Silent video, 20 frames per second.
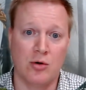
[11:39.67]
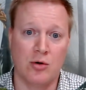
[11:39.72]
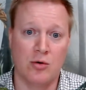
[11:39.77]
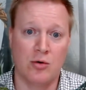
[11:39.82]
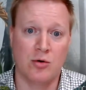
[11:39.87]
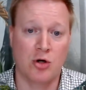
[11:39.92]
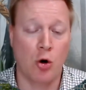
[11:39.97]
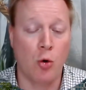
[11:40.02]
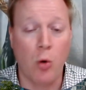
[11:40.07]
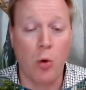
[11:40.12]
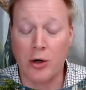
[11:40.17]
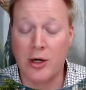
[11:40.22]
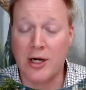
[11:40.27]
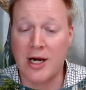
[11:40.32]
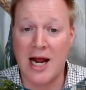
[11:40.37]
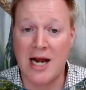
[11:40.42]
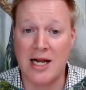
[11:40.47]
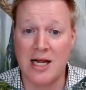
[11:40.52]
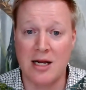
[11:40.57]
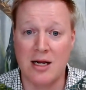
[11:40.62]

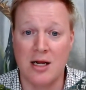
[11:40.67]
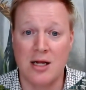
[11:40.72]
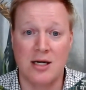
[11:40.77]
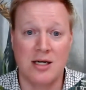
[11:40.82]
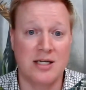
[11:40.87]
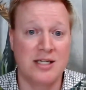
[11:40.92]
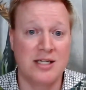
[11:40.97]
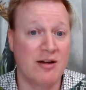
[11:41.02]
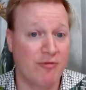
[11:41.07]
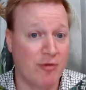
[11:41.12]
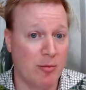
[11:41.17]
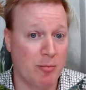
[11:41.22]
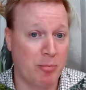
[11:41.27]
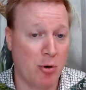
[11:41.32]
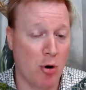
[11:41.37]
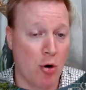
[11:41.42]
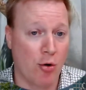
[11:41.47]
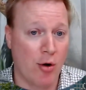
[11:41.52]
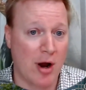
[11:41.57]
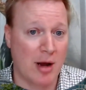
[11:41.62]
coordinating different
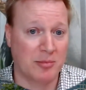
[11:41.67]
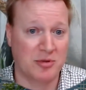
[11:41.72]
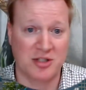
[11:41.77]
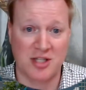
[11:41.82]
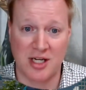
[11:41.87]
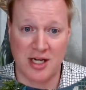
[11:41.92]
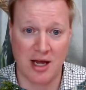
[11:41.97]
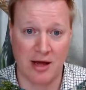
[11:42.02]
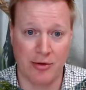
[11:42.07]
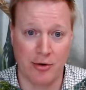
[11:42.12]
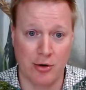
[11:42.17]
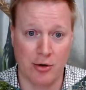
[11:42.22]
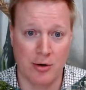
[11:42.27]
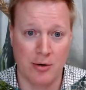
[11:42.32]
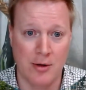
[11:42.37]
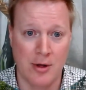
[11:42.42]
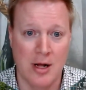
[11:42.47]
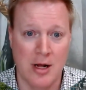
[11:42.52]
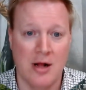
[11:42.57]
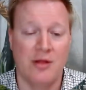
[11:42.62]
programs together,
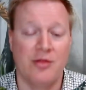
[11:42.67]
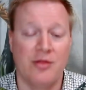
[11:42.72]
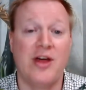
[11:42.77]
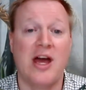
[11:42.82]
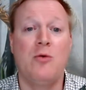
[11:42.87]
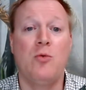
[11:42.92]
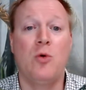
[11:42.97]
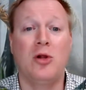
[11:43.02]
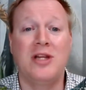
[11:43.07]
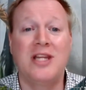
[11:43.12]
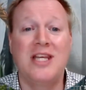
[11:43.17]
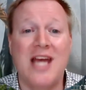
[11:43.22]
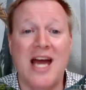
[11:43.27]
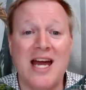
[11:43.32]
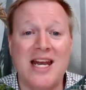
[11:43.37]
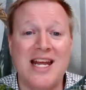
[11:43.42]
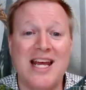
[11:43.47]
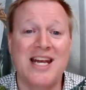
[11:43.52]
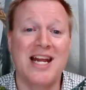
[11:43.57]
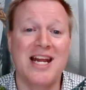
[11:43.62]
they will
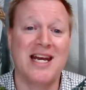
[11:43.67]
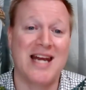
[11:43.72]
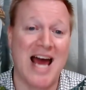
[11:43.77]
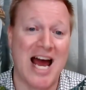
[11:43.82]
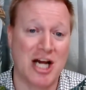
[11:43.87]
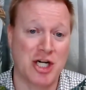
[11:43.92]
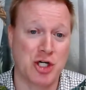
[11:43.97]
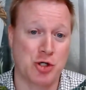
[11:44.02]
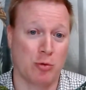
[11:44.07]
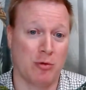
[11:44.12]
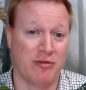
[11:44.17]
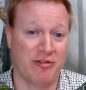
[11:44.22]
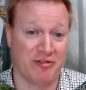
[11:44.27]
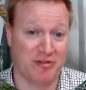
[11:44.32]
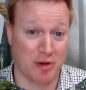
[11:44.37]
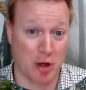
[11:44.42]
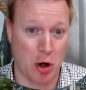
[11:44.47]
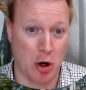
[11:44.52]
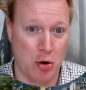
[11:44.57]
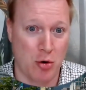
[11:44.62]
get in a natural
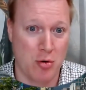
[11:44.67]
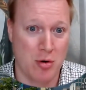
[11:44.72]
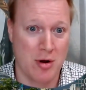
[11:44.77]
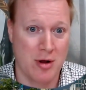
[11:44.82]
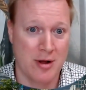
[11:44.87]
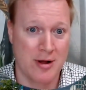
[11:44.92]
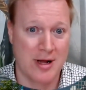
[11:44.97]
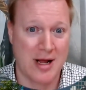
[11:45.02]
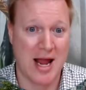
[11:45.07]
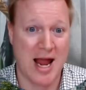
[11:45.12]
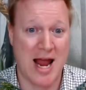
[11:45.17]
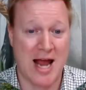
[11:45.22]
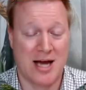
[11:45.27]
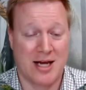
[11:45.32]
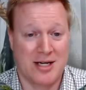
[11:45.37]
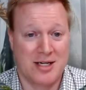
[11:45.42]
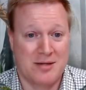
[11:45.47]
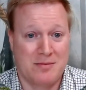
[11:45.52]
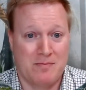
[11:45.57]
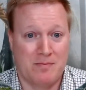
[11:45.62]
flow
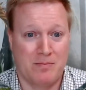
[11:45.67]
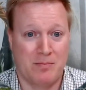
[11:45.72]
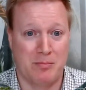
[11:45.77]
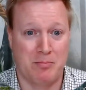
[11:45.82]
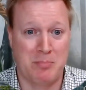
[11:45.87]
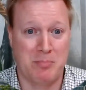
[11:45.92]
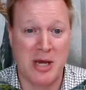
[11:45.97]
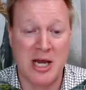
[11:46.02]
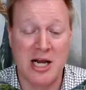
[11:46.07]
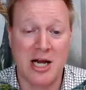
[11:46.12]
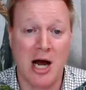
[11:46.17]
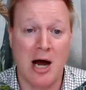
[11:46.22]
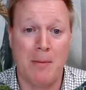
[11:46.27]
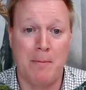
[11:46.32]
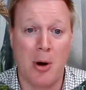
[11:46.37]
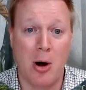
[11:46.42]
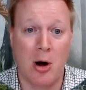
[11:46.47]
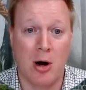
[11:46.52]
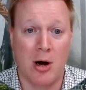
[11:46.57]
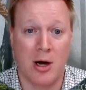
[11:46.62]
and pick up
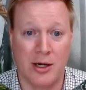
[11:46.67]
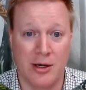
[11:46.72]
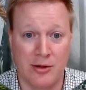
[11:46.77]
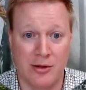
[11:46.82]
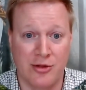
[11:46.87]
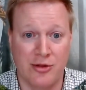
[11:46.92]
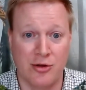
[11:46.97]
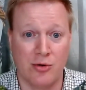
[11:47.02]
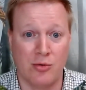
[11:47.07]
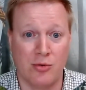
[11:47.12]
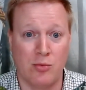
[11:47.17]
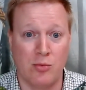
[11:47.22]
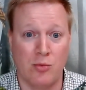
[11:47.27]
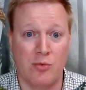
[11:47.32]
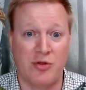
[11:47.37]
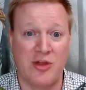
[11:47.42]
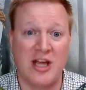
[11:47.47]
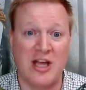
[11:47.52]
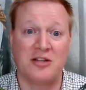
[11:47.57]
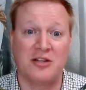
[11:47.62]
on the
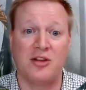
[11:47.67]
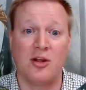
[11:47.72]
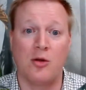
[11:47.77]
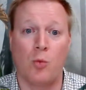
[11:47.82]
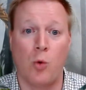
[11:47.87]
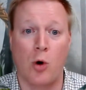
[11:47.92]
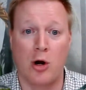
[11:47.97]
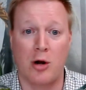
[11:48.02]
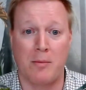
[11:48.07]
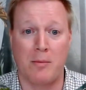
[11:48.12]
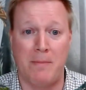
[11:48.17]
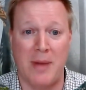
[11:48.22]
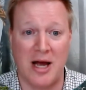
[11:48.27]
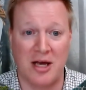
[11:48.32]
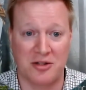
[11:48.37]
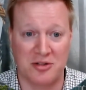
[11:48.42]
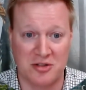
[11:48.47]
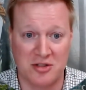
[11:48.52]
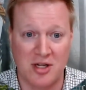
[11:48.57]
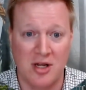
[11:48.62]
things that work
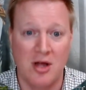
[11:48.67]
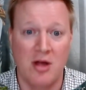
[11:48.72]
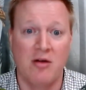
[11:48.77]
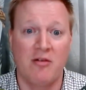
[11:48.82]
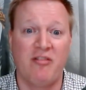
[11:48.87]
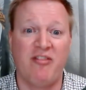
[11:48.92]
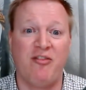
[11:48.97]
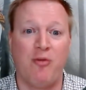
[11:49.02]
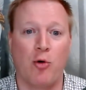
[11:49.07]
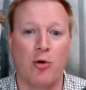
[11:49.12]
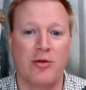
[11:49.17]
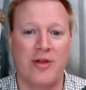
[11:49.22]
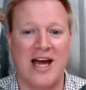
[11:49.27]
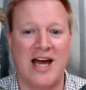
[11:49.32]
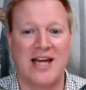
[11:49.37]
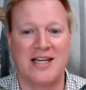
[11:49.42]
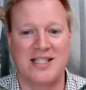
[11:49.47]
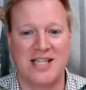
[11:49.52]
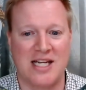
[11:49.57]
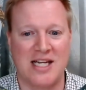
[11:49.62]
best for
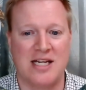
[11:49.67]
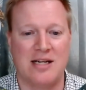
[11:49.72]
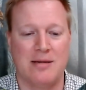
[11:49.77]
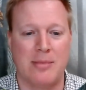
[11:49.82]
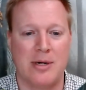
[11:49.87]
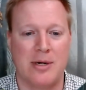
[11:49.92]
that team.